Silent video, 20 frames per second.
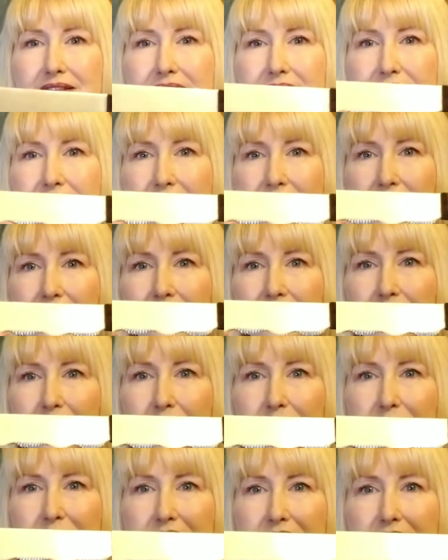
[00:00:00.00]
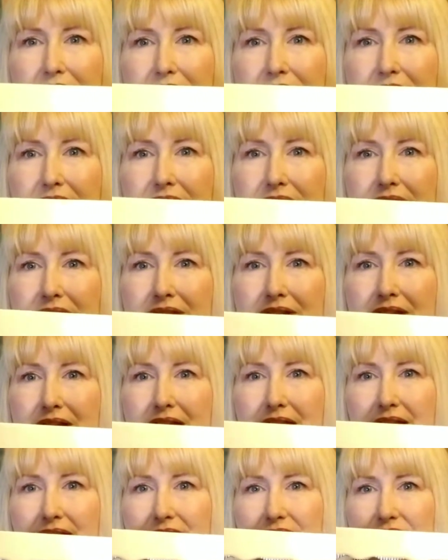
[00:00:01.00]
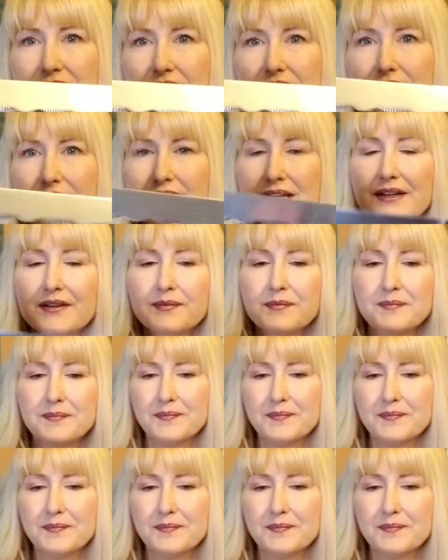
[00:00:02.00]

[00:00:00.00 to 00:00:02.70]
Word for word: scalloped edging.